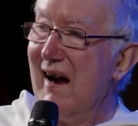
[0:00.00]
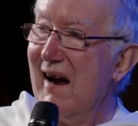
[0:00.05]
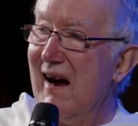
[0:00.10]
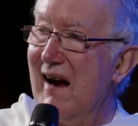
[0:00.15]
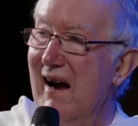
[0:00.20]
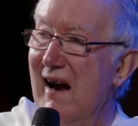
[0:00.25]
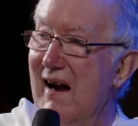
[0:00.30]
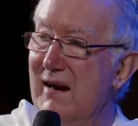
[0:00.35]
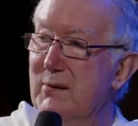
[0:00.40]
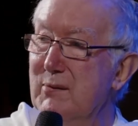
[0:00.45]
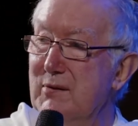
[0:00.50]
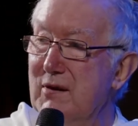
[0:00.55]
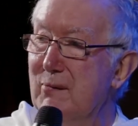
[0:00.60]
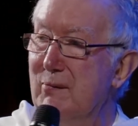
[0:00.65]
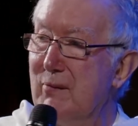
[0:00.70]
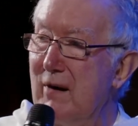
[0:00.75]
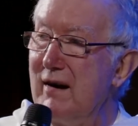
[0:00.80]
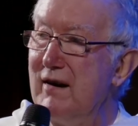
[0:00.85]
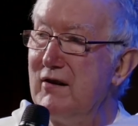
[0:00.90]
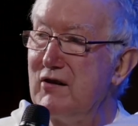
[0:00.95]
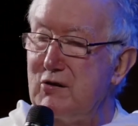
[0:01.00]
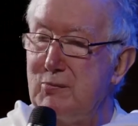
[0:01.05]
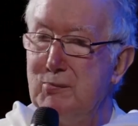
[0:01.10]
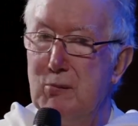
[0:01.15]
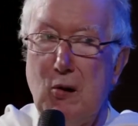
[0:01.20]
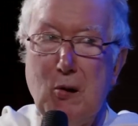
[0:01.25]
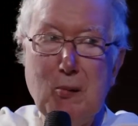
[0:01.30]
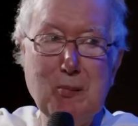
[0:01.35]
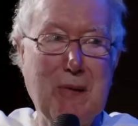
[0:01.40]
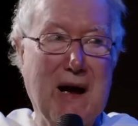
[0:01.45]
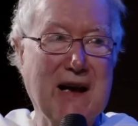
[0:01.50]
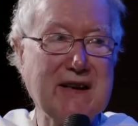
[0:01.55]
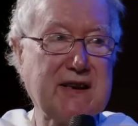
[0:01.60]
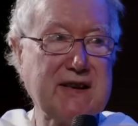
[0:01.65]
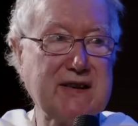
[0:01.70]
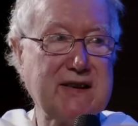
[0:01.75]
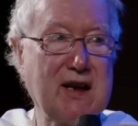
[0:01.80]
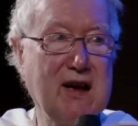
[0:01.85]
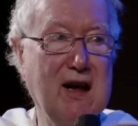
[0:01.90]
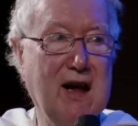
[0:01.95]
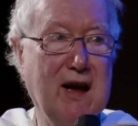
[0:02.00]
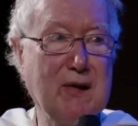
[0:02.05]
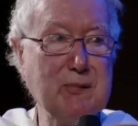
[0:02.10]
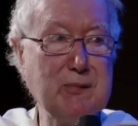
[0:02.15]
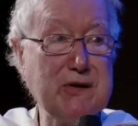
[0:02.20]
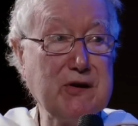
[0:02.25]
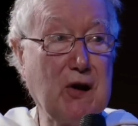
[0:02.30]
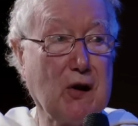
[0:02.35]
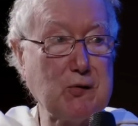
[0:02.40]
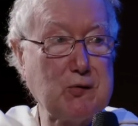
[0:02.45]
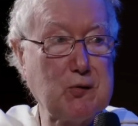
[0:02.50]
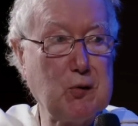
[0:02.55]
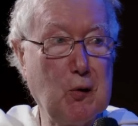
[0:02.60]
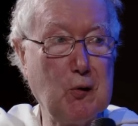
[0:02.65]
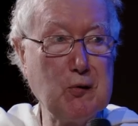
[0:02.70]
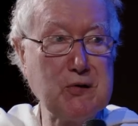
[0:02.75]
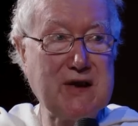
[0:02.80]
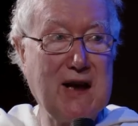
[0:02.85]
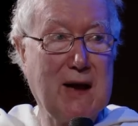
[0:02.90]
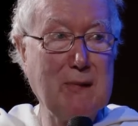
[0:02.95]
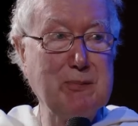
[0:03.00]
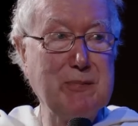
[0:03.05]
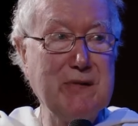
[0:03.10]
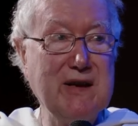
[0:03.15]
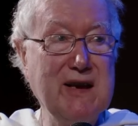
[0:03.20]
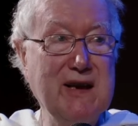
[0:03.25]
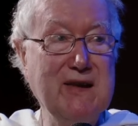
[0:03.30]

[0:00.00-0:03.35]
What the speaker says: And it was a very small battered car, and we got caught up in